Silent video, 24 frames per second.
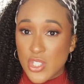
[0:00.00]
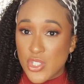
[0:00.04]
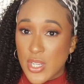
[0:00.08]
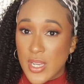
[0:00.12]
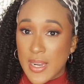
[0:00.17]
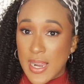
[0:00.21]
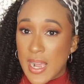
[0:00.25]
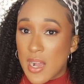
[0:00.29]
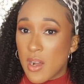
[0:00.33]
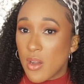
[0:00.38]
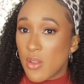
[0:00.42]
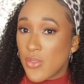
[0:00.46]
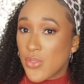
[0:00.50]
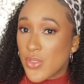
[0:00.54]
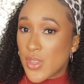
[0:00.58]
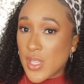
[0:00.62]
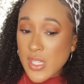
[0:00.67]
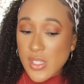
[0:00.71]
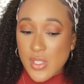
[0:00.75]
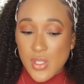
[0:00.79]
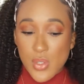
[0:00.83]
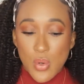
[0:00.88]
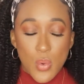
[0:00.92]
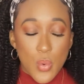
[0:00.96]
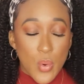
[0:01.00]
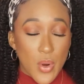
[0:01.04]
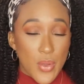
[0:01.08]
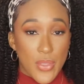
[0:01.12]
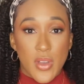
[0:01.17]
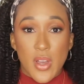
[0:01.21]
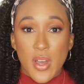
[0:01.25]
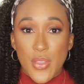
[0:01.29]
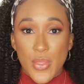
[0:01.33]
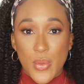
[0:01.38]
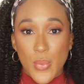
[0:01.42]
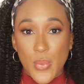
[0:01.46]
check out this or the
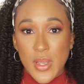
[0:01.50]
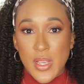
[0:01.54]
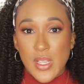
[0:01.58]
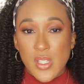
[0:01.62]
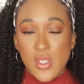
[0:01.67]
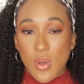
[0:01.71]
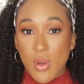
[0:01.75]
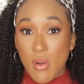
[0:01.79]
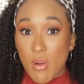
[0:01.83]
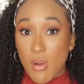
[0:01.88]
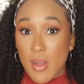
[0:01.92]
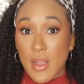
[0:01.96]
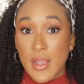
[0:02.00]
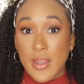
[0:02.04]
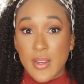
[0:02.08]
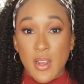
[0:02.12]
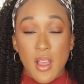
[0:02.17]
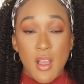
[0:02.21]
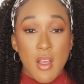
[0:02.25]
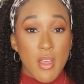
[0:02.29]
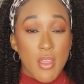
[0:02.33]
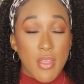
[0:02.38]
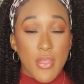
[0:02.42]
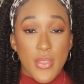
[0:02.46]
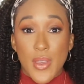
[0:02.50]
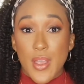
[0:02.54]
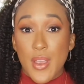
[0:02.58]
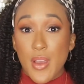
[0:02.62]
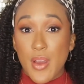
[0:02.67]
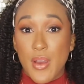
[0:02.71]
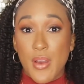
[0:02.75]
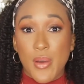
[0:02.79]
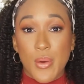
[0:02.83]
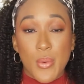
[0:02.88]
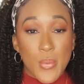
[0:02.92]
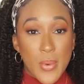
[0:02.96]
other wigs on
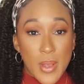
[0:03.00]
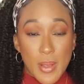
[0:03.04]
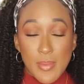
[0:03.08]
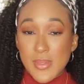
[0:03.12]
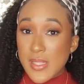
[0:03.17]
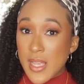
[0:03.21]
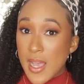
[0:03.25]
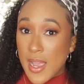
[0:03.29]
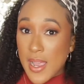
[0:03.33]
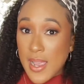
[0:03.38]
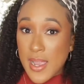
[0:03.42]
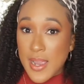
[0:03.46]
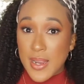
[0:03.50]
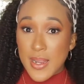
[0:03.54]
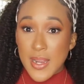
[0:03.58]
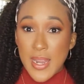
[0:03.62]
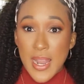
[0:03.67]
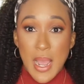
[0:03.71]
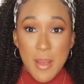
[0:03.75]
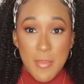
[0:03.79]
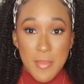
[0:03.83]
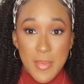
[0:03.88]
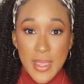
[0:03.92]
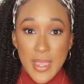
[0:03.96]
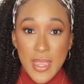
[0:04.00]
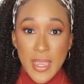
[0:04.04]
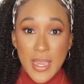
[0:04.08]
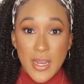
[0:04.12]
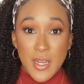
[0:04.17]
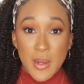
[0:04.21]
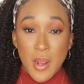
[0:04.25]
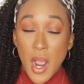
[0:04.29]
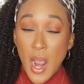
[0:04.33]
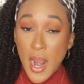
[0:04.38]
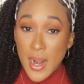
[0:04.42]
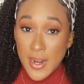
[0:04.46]
their website. I
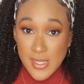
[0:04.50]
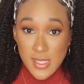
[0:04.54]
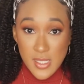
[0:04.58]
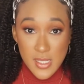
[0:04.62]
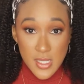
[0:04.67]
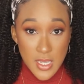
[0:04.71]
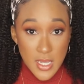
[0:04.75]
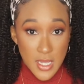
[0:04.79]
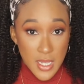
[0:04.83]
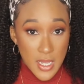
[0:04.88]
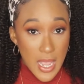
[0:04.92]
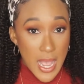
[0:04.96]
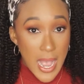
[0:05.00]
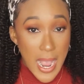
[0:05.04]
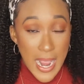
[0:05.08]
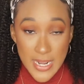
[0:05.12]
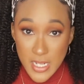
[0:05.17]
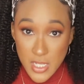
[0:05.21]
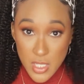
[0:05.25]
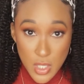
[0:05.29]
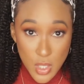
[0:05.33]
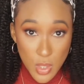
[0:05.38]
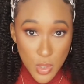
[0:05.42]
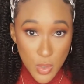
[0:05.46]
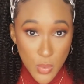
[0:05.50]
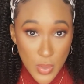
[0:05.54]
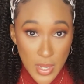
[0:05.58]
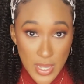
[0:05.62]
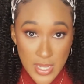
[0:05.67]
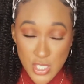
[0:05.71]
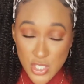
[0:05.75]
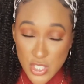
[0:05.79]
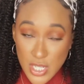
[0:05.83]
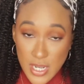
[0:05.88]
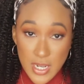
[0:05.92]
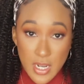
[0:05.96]
mean, honestly, I need to go
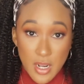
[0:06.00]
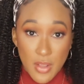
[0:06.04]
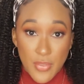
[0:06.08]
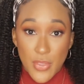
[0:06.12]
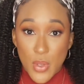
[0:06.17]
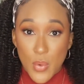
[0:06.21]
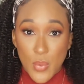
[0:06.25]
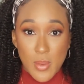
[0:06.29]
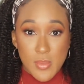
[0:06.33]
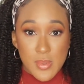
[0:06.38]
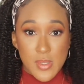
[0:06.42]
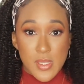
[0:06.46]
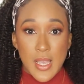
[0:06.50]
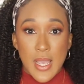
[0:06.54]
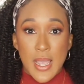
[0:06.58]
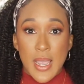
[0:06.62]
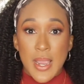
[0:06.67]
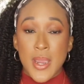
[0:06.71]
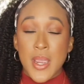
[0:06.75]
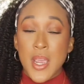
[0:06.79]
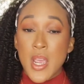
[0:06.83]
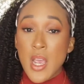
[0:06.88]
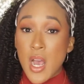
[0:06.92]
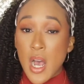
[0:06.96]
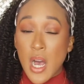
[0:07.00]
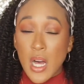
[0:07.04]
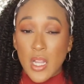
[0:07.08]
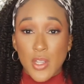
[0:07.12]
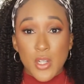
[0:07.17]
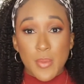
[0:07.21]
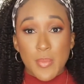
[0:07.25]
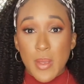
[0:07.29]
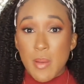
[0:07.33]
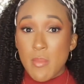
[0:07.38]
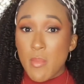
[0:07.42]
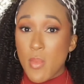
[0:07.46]
and check out their website a
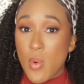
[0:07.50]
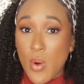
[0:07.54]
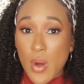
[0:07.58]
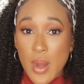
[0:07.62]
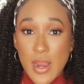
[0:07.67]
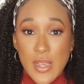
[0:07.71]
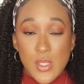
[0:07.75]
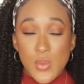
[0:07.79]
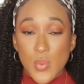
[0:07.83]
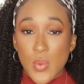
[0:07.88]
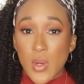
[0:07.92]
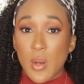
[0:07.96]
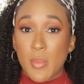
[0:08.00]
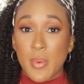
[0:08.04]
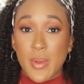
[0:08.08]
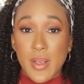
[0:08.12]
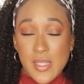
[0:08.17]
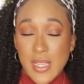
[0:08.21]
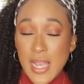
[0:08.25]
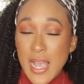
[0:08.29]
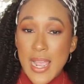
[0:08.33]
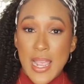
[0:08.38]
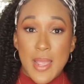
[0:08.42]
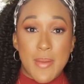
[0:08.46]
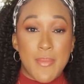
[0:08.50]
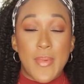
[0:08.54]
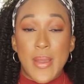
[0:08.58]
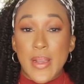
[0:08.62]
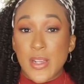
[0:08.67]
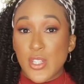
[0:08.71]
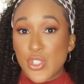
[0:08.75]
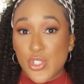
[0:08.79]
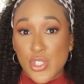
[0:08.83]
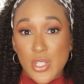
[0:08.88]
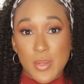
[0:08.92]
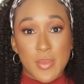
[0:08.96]
little bit more as well because I am
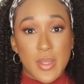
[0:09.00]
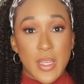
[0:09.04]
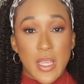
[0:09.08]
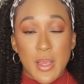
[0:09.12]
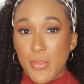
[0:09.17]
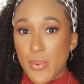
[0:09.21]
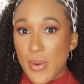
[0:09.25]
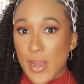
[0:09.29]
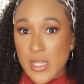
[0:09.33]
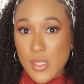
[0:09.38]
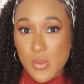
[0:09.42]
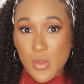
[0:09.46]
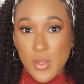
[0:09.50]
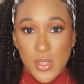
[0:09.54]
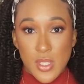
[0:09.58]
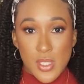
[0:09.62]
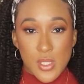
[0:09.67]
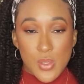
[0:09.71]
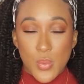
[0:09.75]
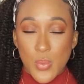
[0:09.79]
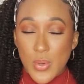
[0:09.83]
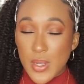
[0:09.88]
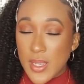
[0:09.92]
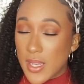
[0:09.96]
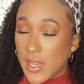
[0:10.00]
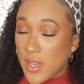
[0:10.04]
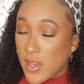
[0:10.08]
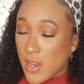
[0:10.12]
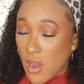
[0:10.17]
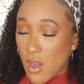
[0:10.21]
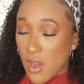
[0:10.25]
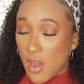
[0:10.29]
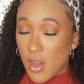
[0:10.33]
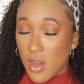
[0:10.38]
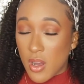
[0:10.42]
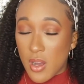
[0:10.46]
extremely impressed with this wig,
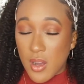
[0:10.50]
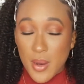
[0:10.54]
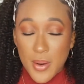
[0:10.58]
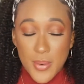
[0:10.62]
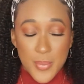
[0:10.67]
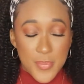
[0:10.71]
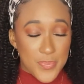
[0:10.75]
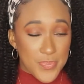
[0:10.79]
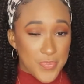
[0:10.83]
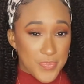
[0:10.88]
y'all.